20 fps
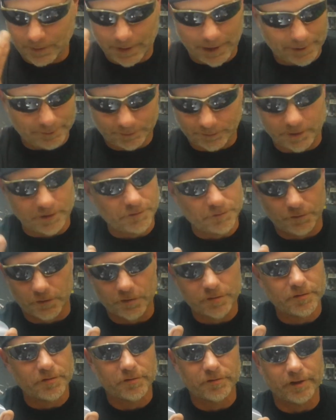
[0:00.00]
at this
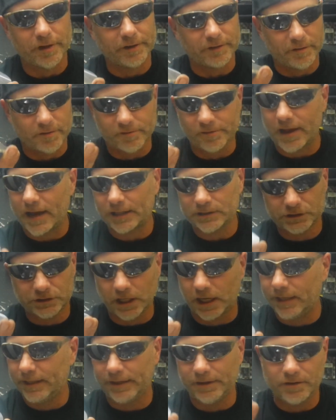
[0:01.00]
versus like the stock
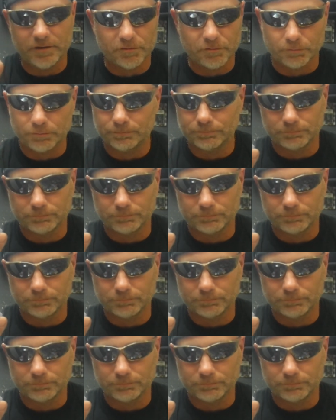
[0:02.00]
Chinese